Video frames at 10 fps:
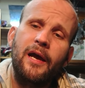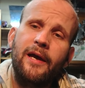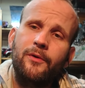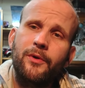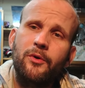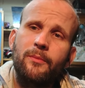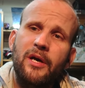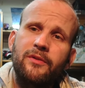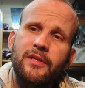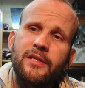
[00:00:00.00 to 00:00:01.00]
don't know
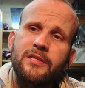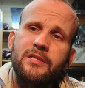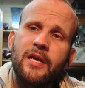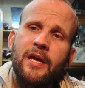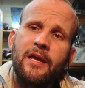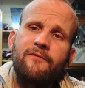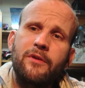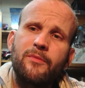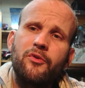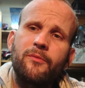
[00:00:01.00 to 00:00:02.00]
about these, if you
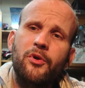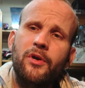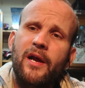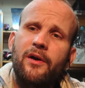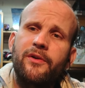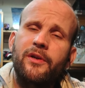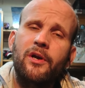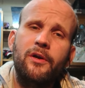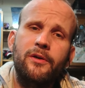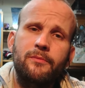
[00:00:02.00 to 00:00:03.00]
move them around and
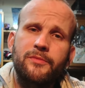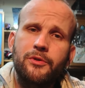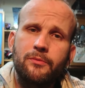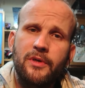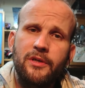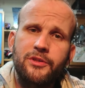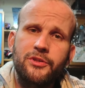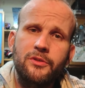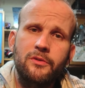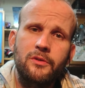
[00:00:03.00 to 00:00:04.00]
harden them too much,